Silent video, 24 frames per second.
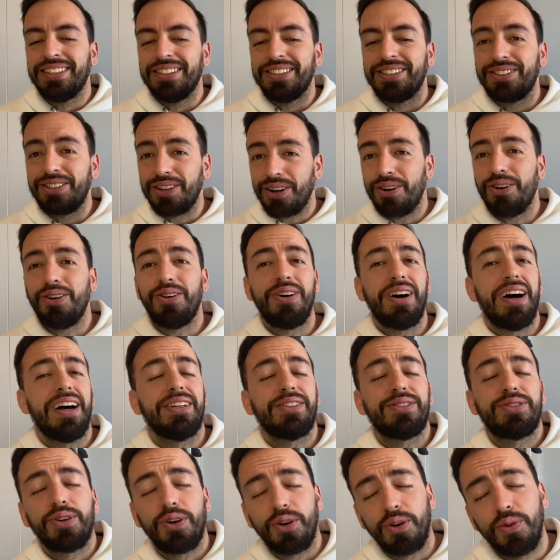So,
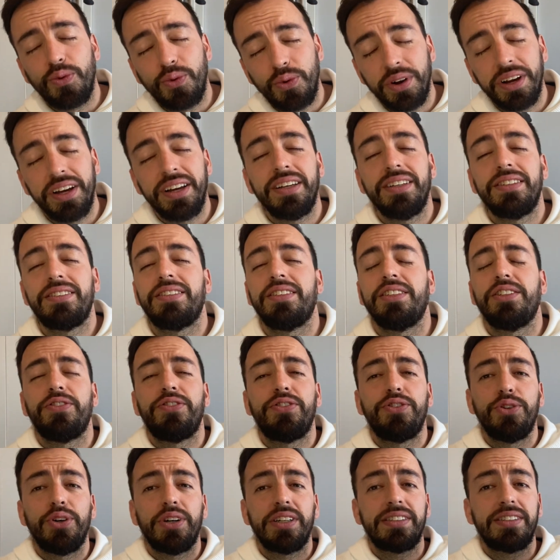as always,
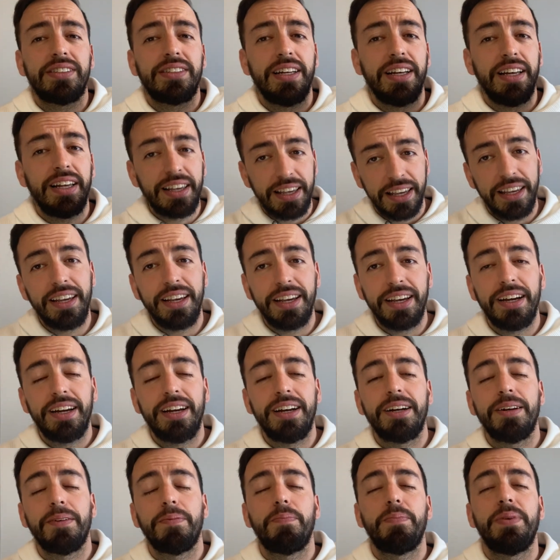if you're still
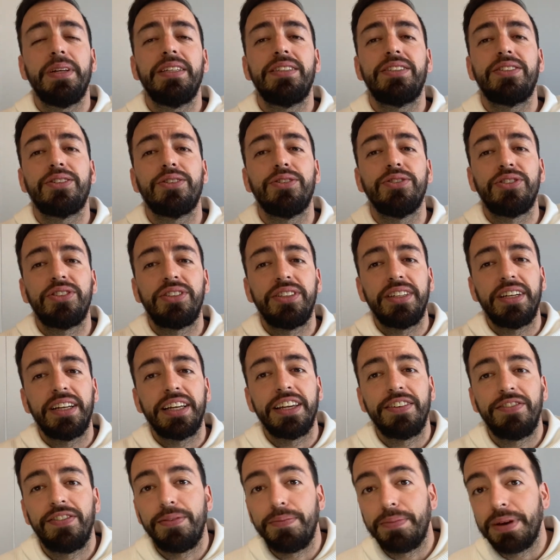here, please consider
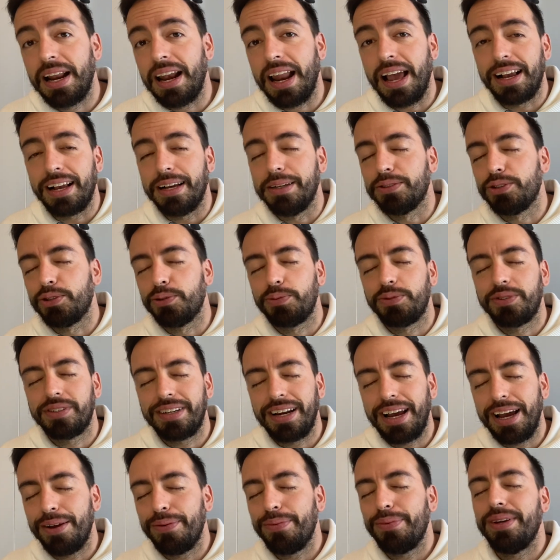giving me a like and
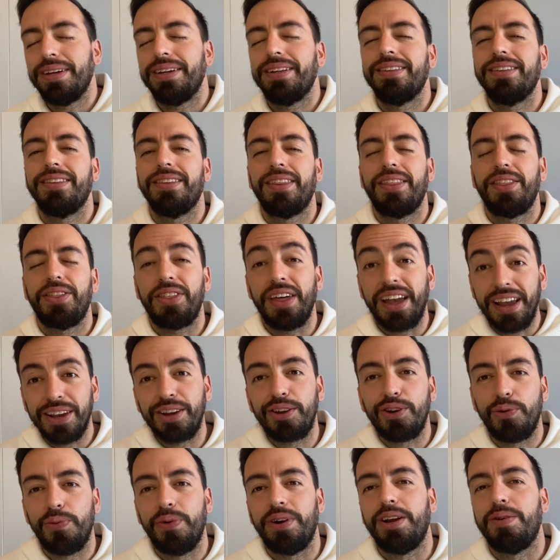subscribing.
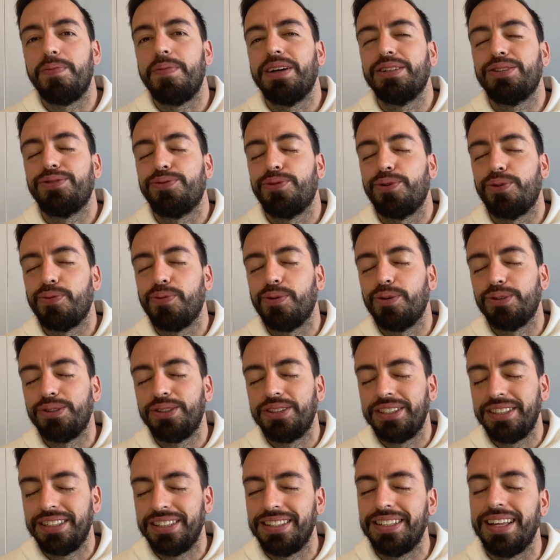Thank you very much for
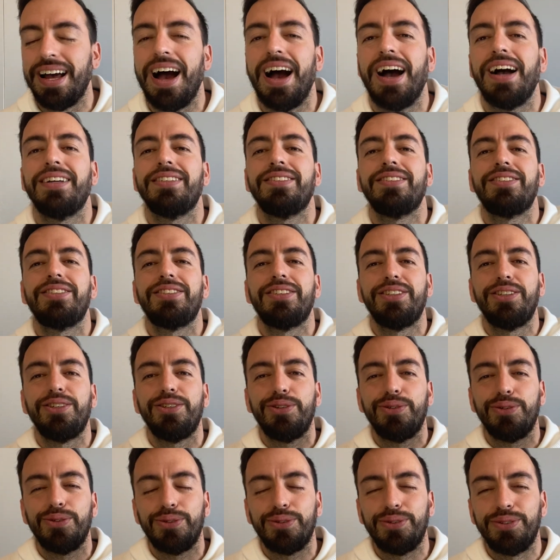watching and see
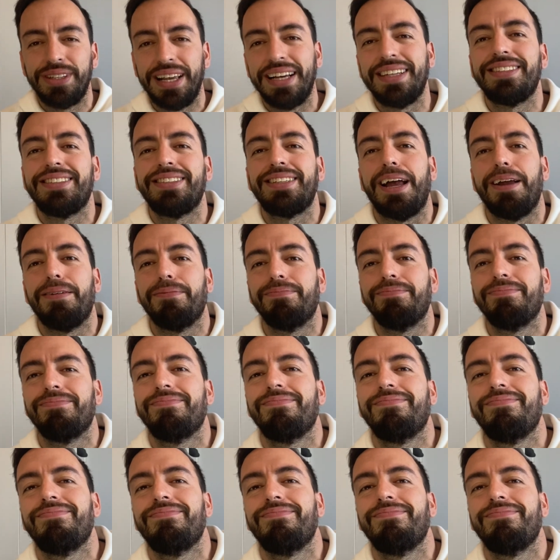you next time.